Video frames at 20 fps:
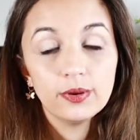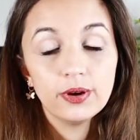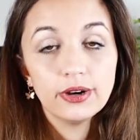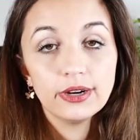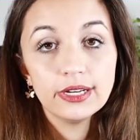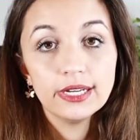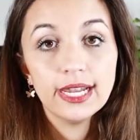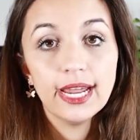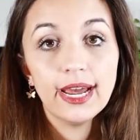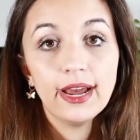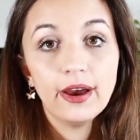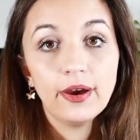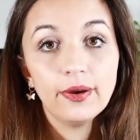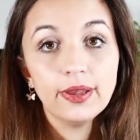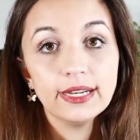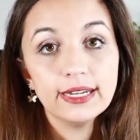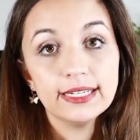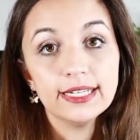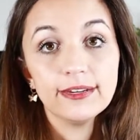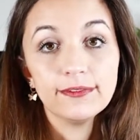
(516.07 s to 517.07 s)
are now
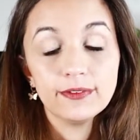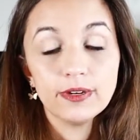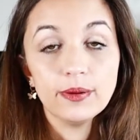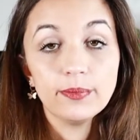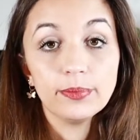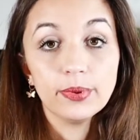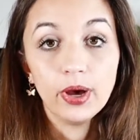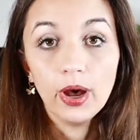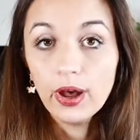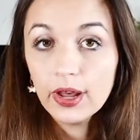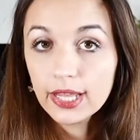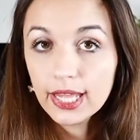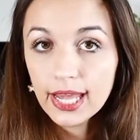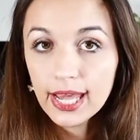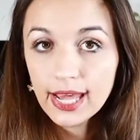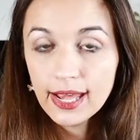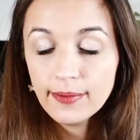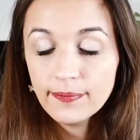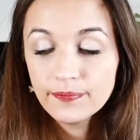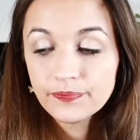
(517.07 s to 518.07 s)
in a different ball
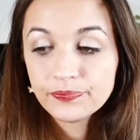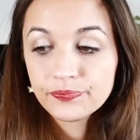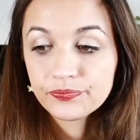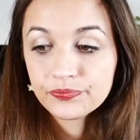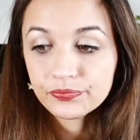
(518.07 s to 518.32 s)
game,